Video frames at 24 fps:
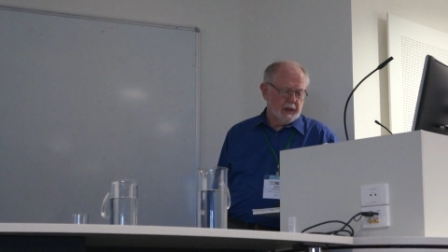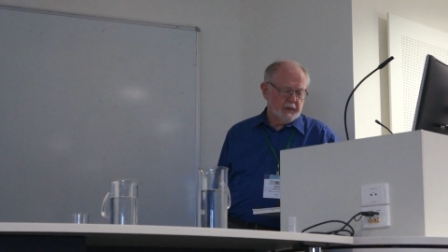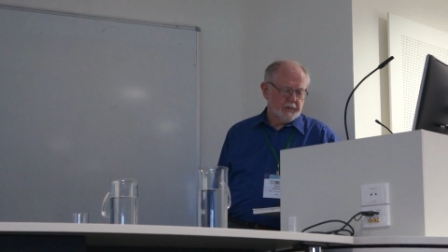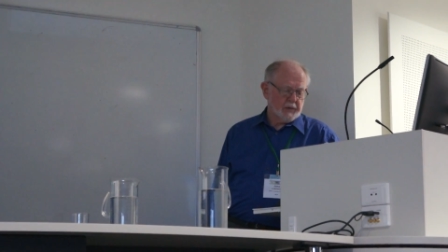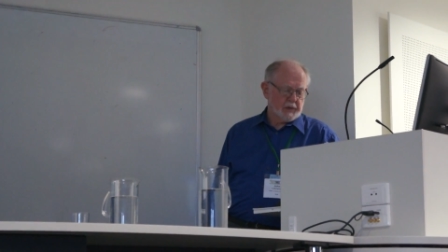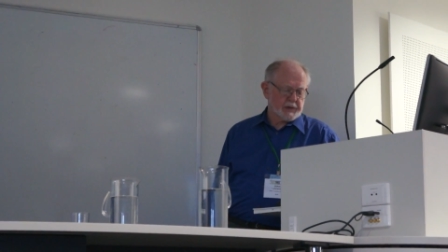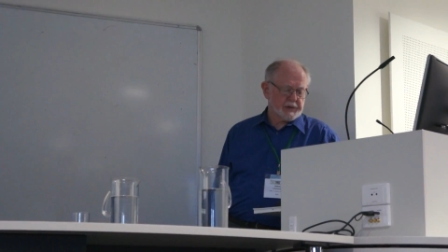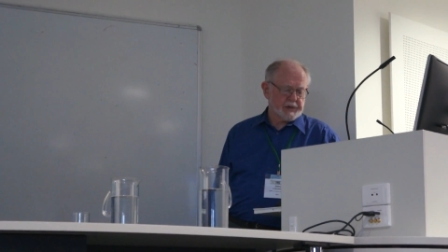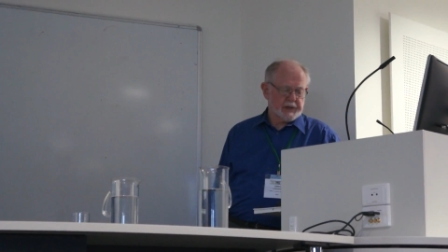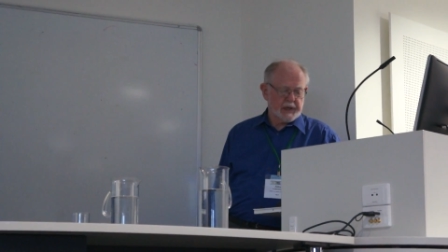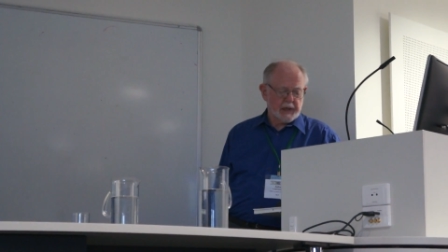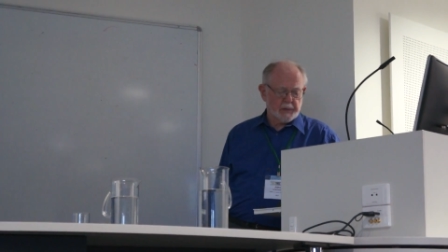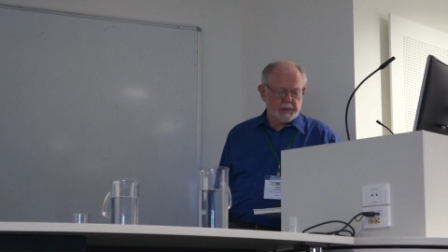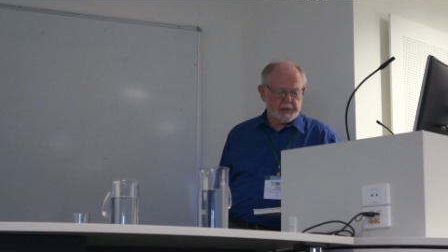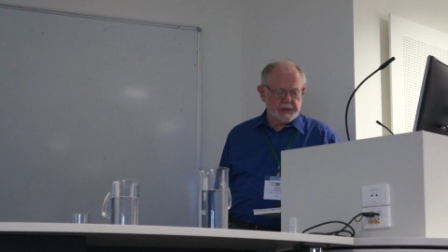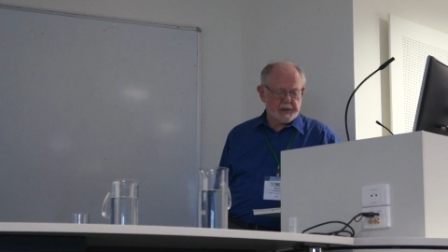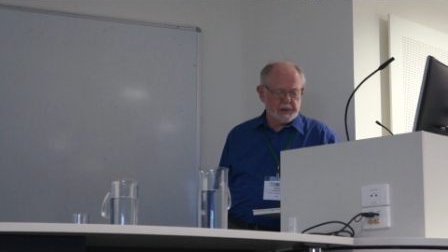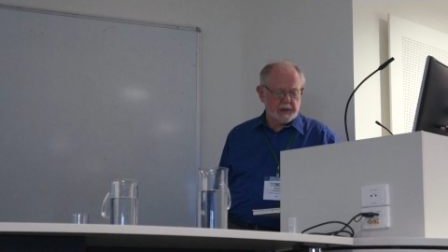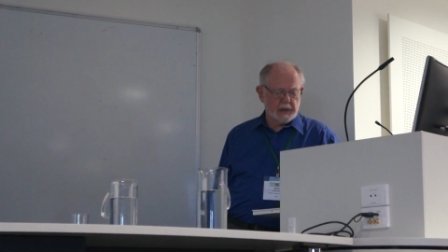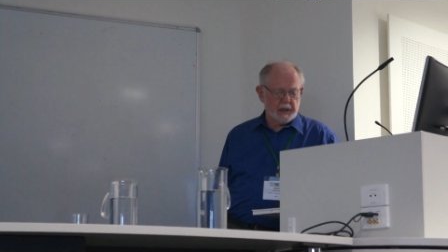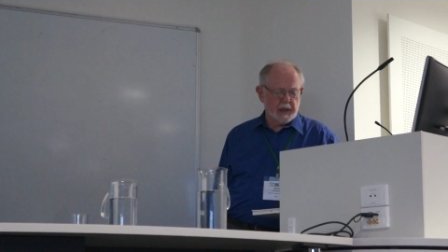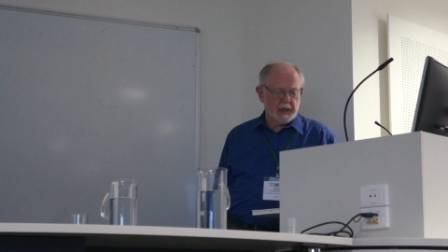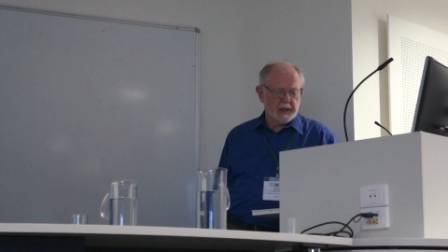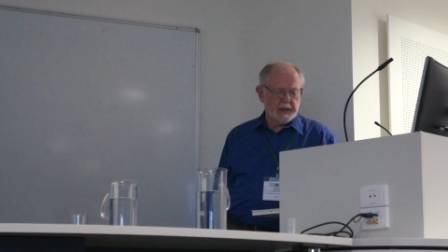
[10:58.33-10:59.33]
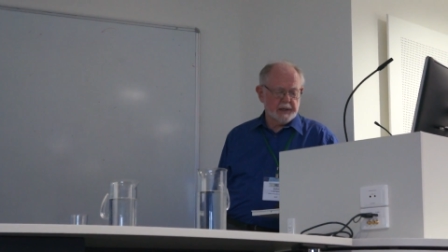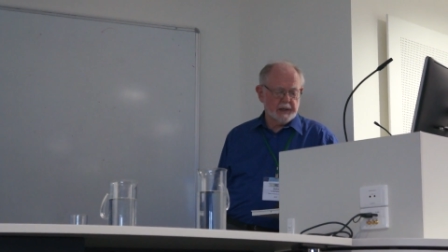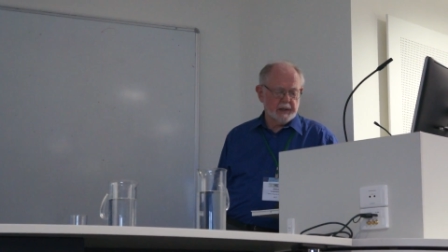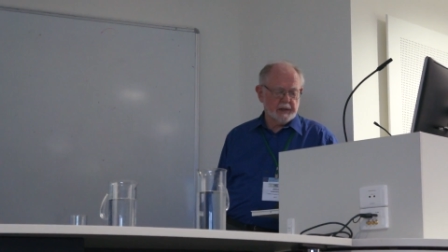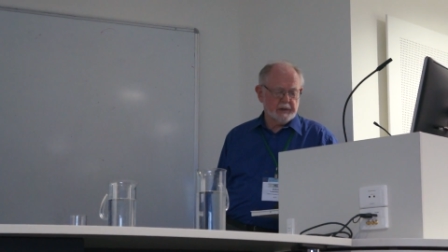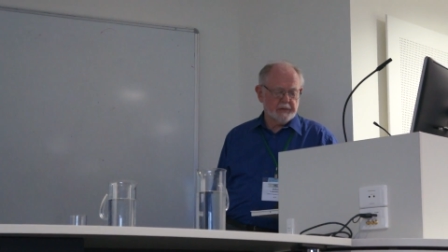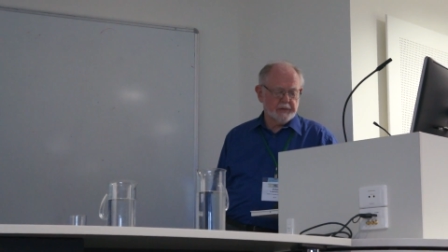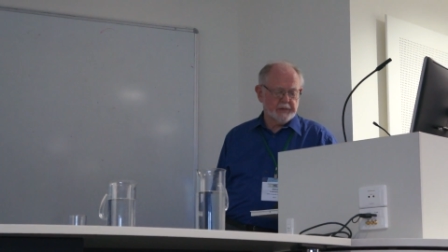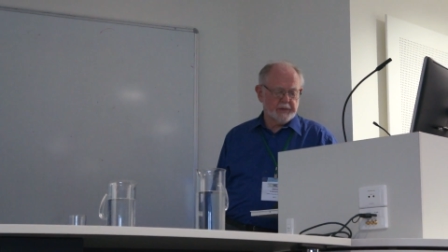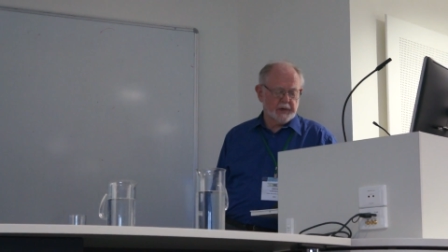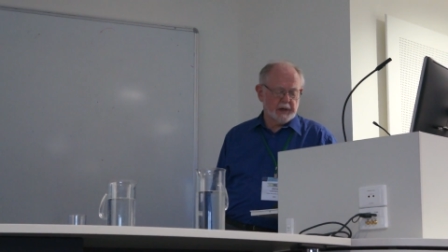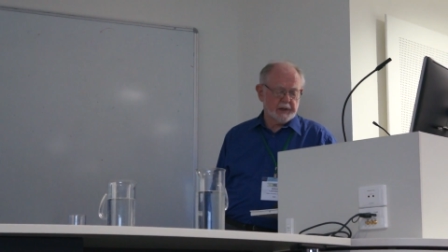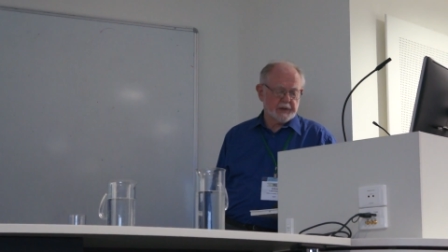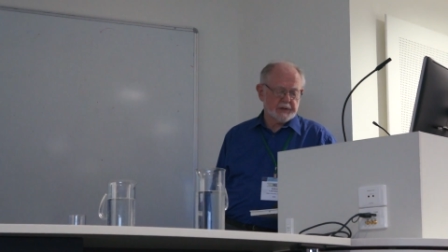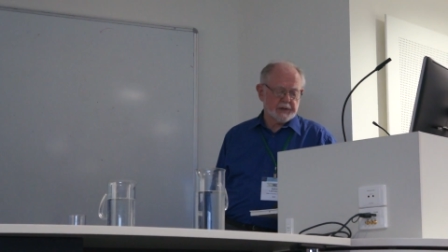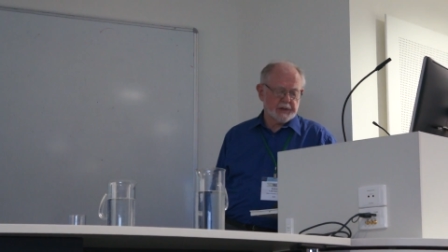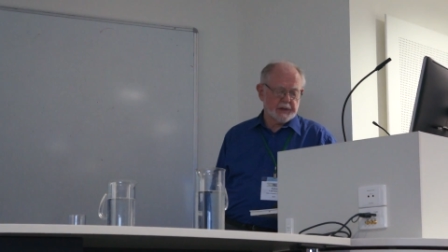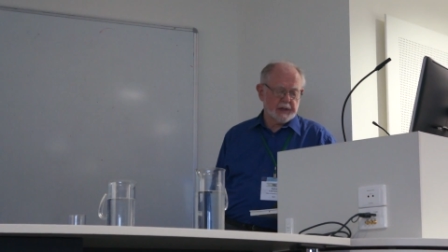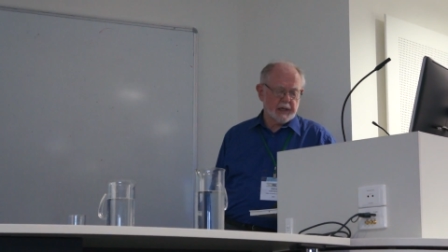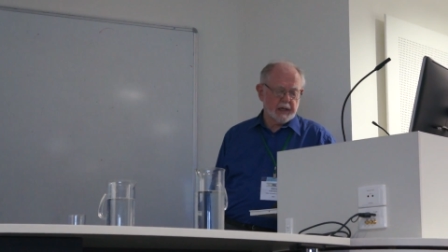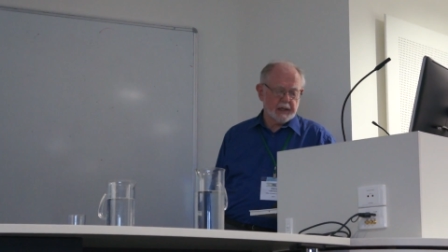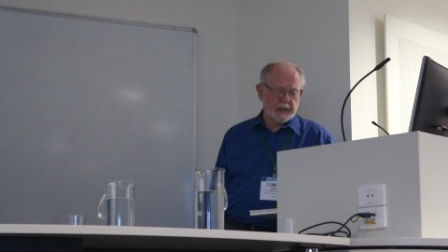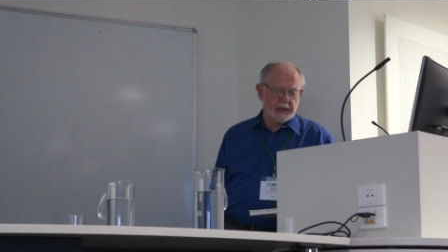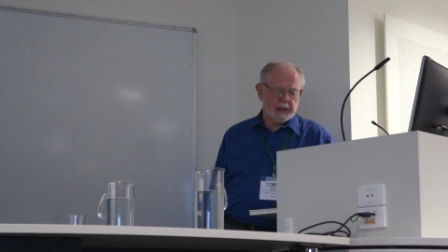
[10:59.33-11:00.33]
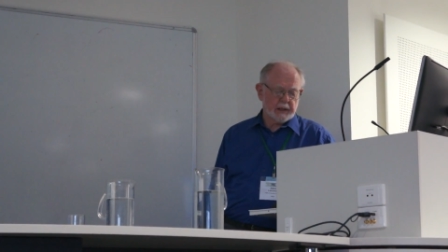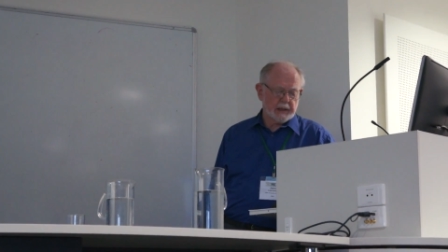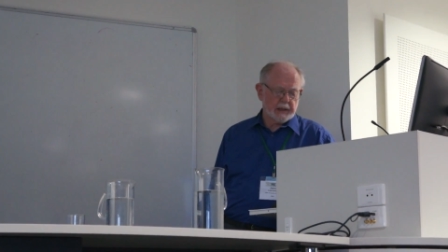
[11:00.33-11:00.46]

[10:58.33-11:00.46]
for sequence aligning and phylogenetic